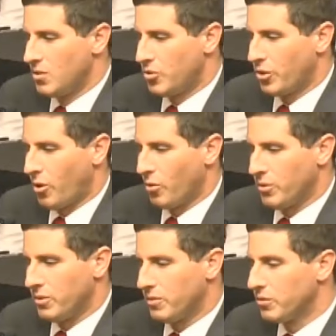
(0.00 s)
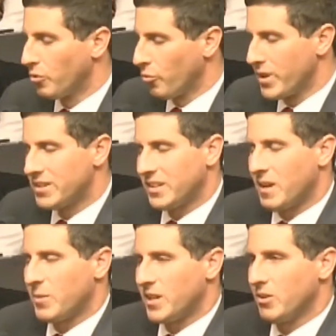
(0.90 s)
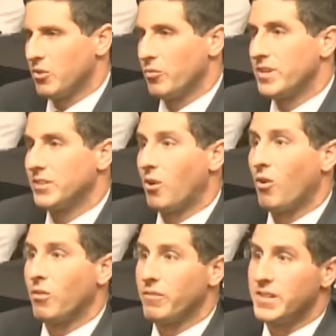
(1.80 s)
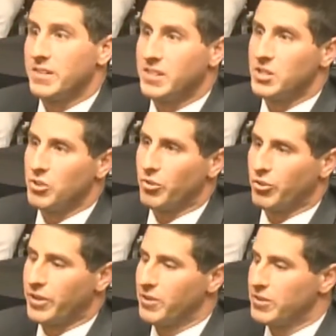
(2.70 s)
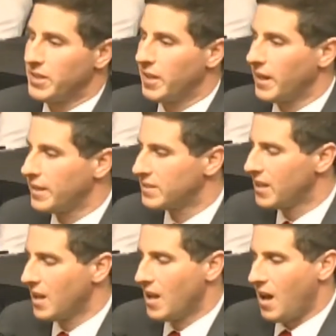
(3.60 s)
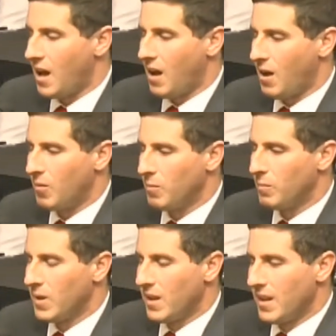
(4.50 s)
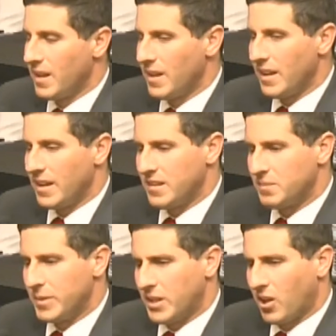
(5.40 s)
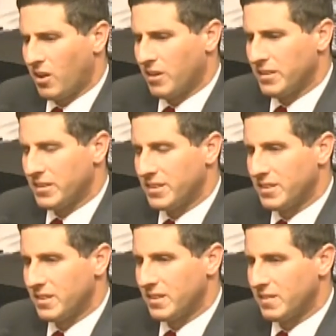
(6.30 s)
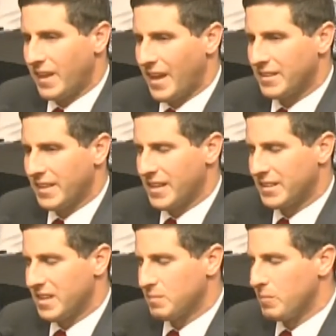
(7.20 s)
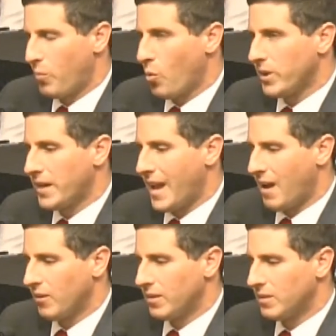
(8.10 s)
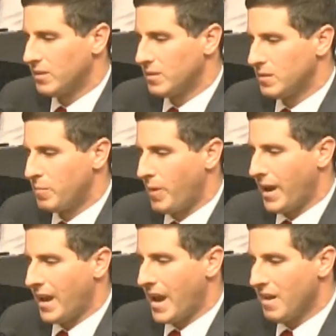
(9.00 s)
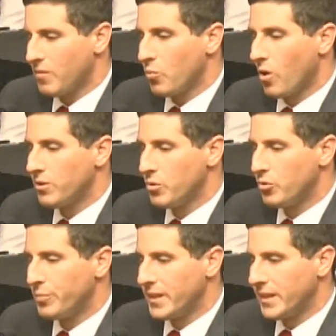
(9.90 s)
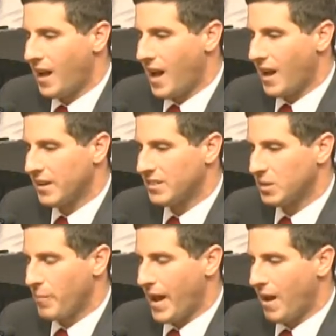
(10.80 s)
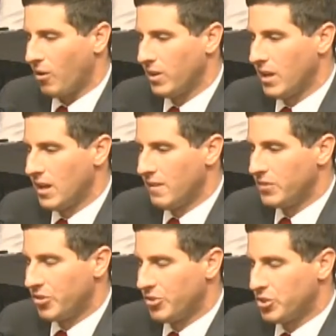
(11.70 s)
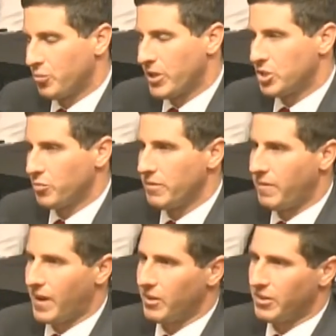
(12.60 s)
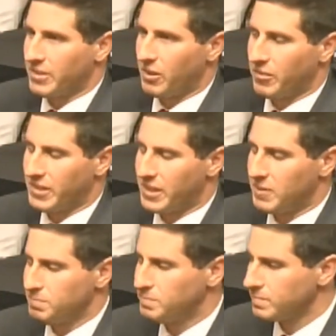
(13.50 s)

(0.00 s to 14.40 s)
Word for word: So the, the reason I'm here, the reason all of these teachers are here tonight, um, is because, as, as has been pointed out by everyone who's being honest about the situation we find ourselves in,